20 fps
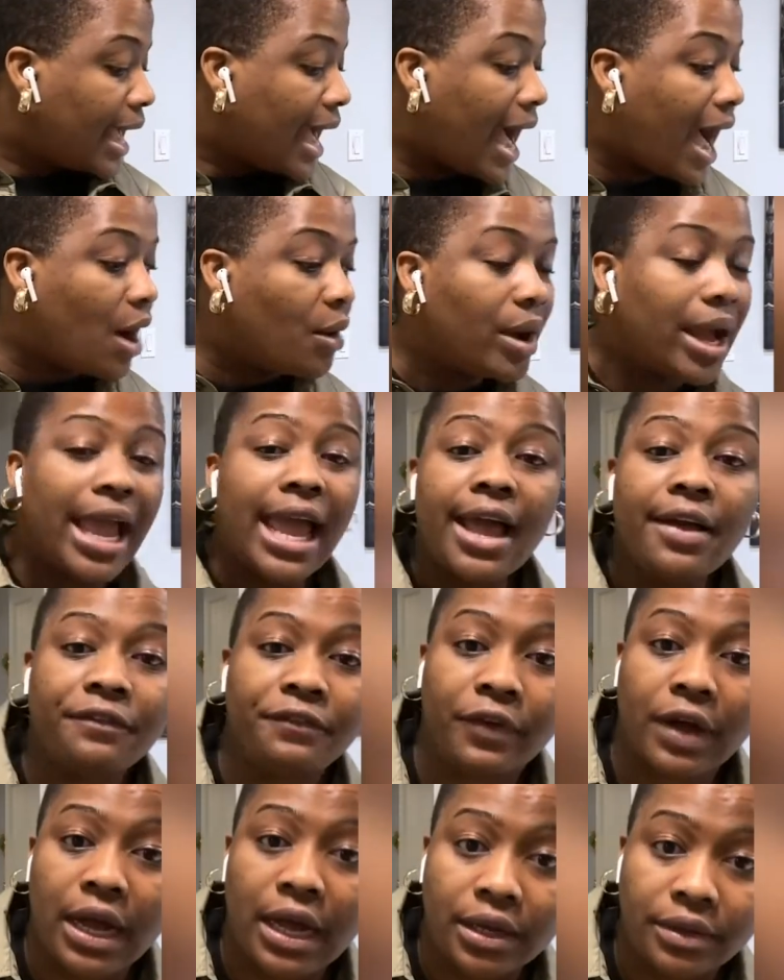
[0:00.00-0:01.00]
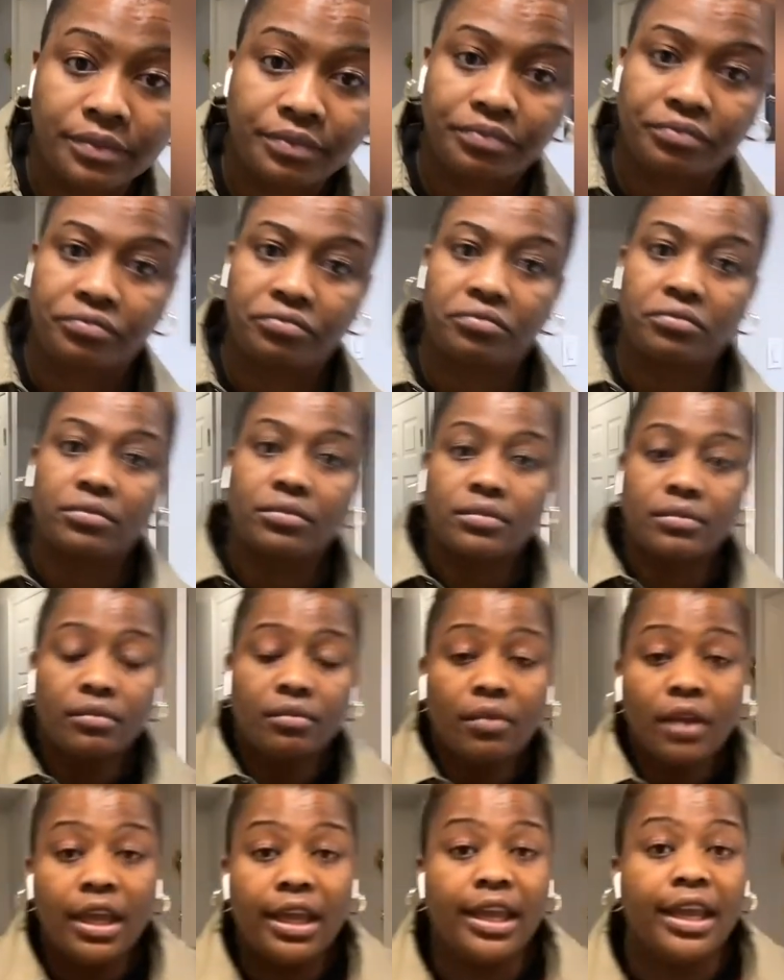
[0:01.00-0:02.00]
However,
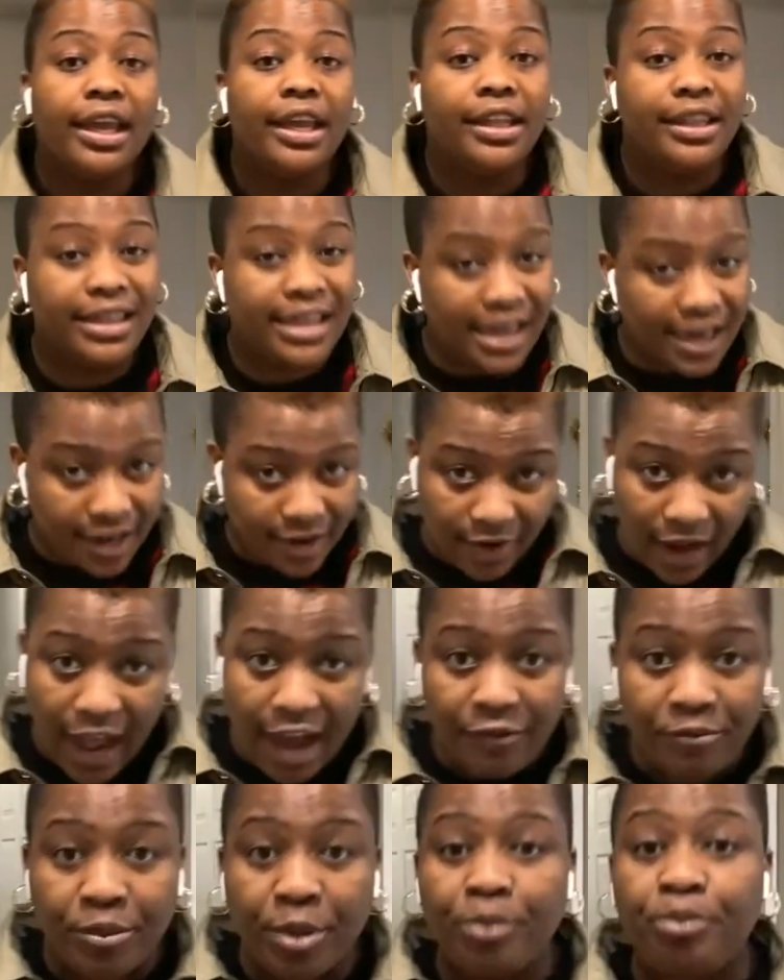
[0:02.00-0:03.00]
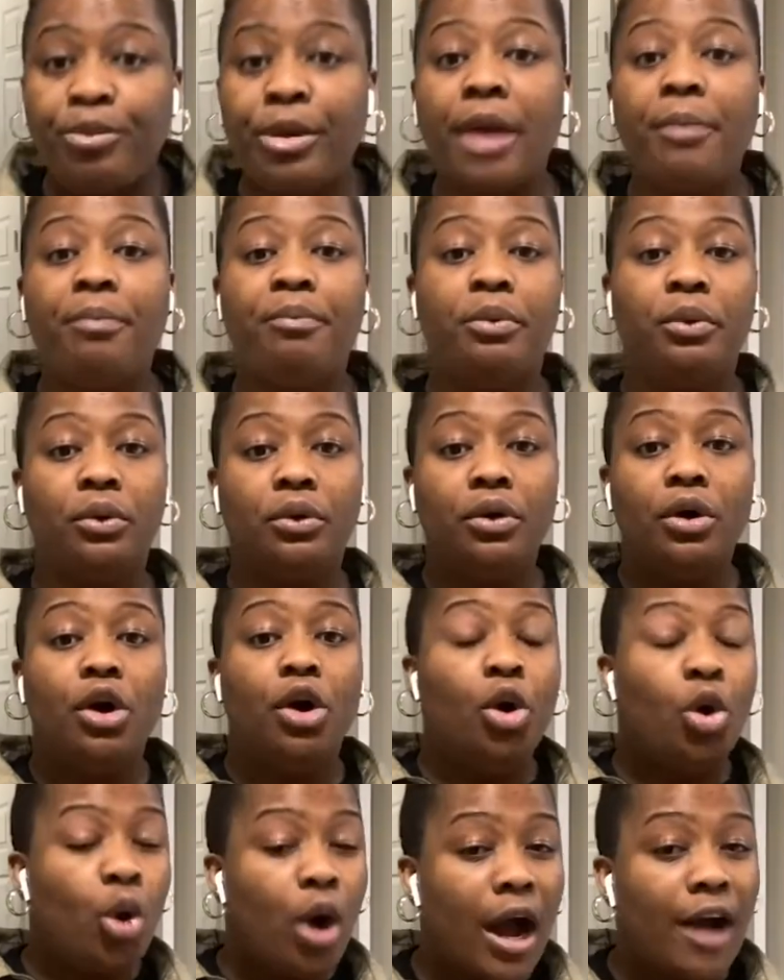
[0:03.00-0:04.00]
there have been people
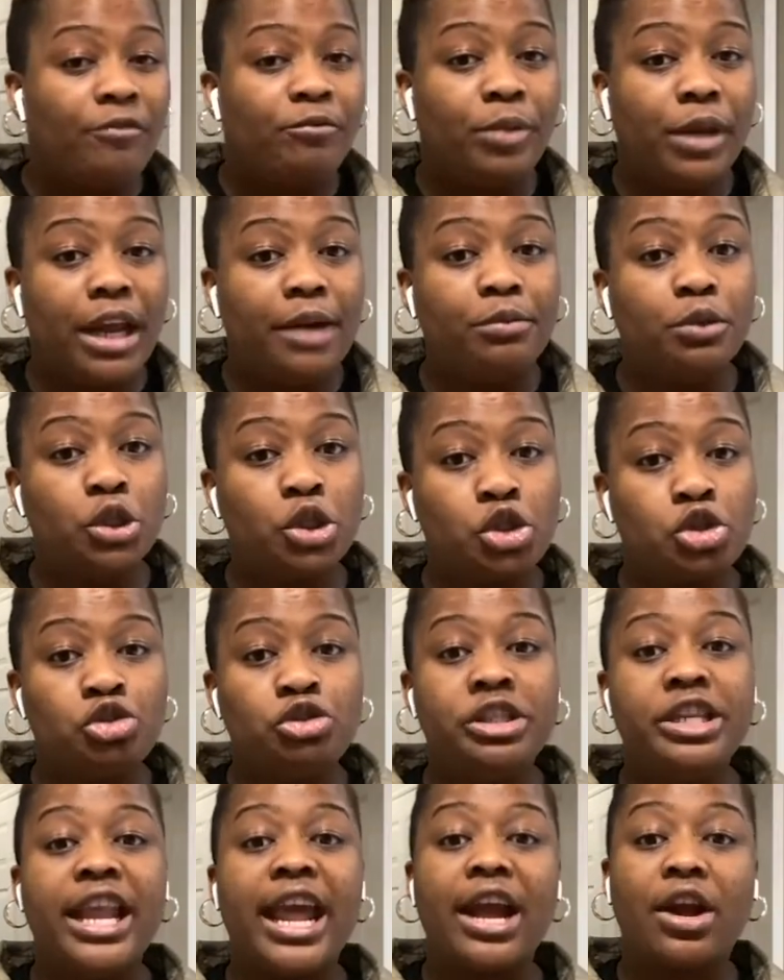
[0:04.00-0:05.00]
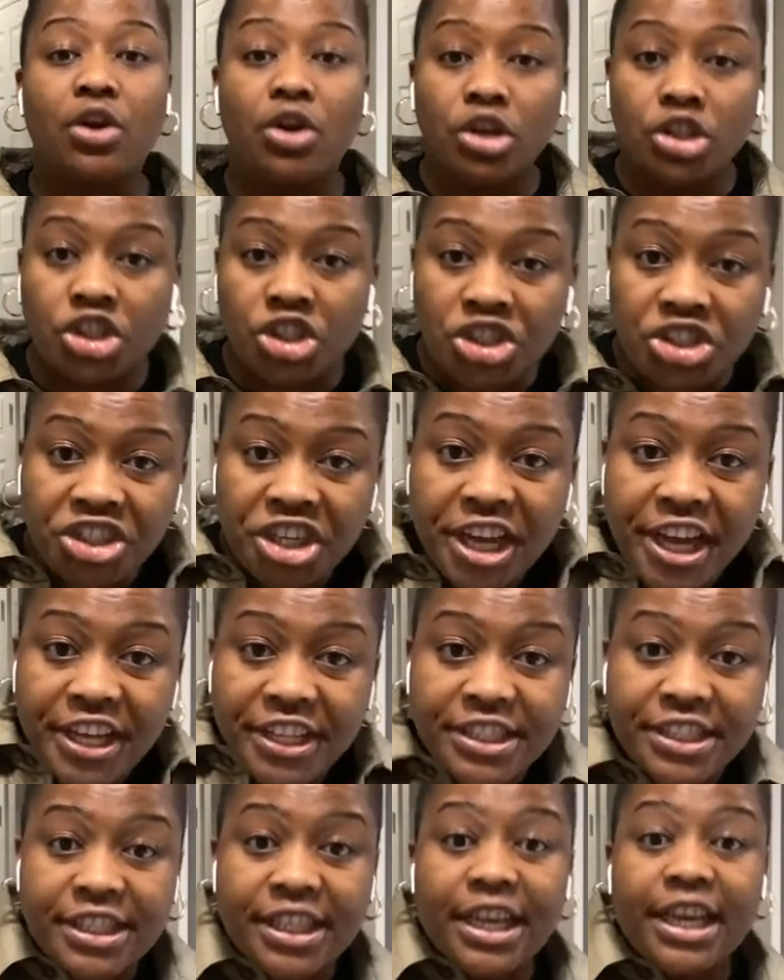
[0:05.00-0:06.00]
who have been able to
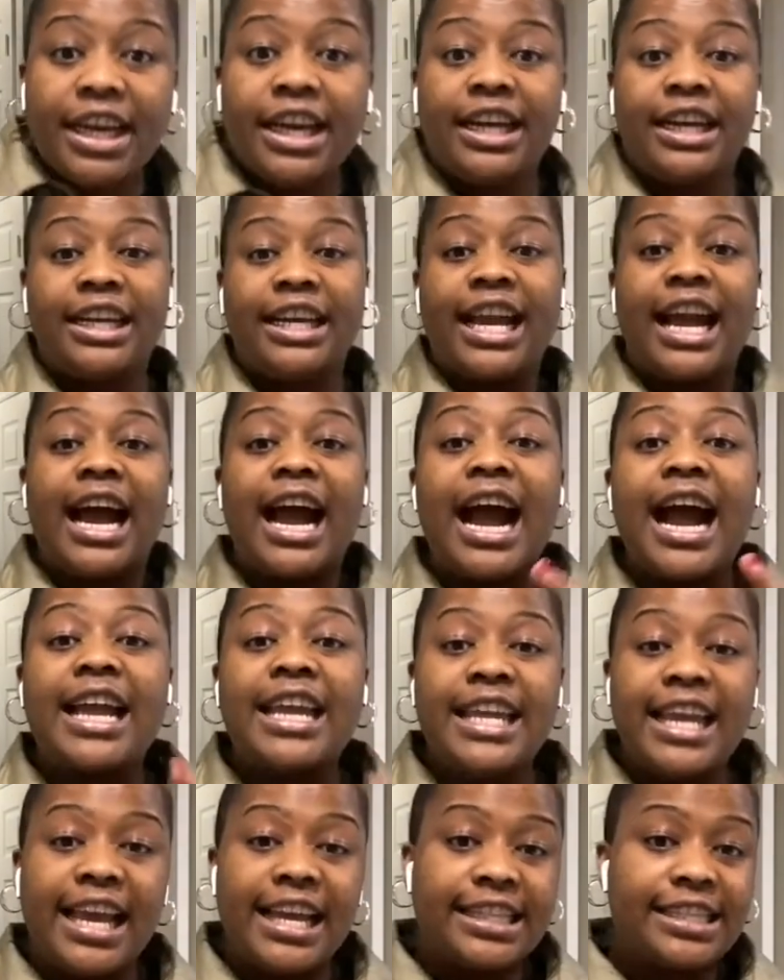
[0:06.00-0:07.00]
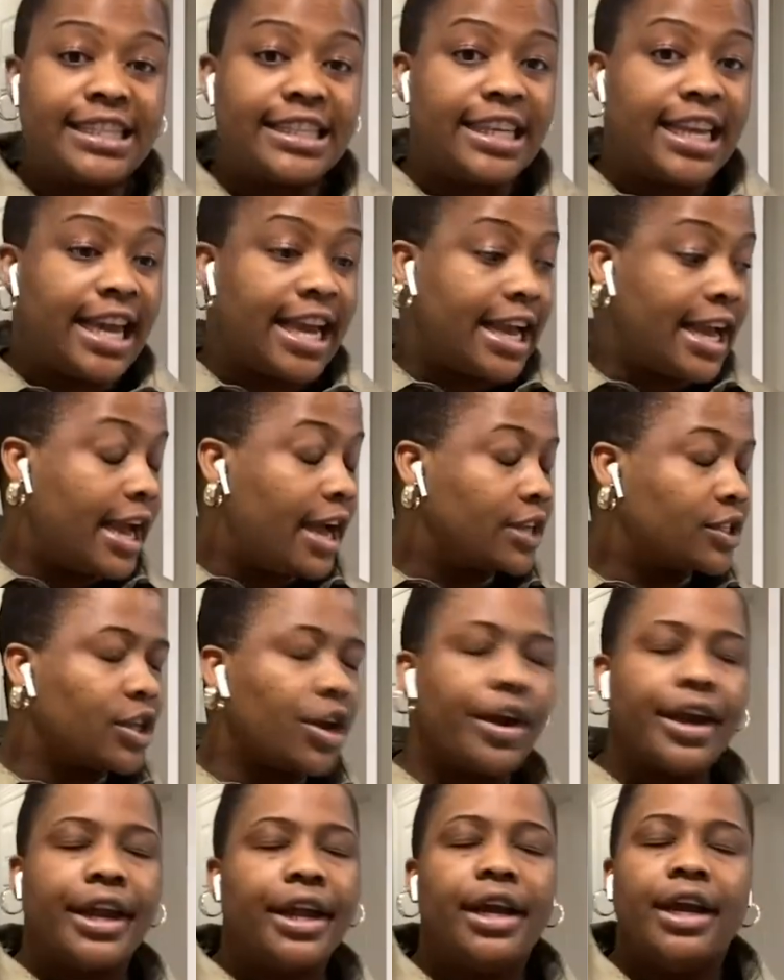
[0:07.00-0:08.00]
negotiate their
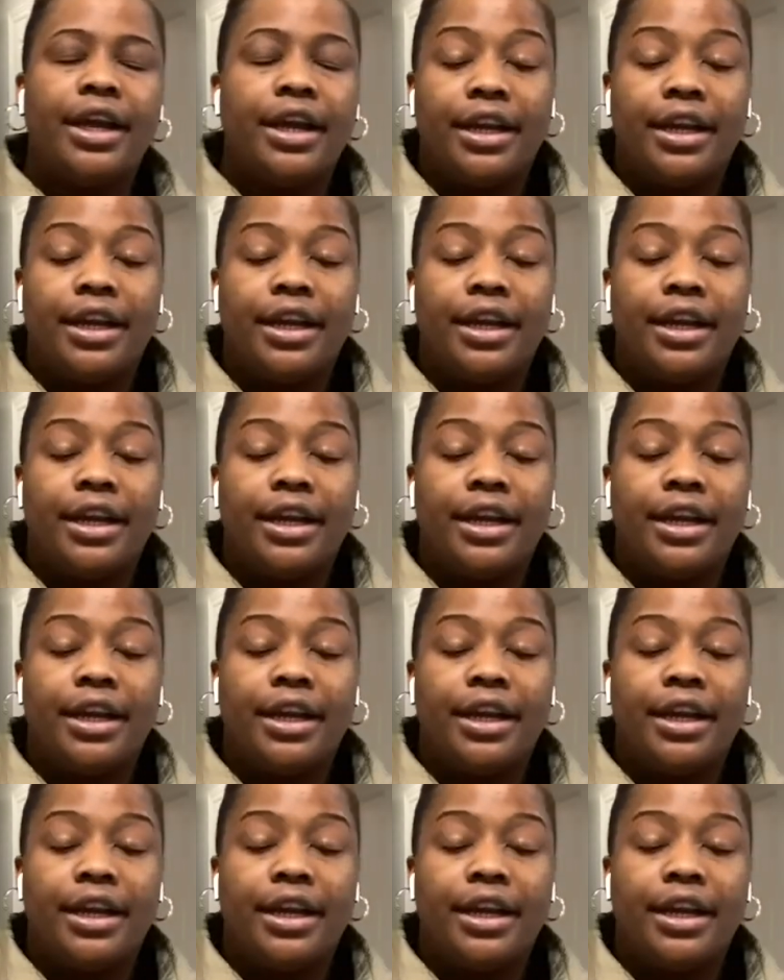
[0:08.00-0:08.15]
application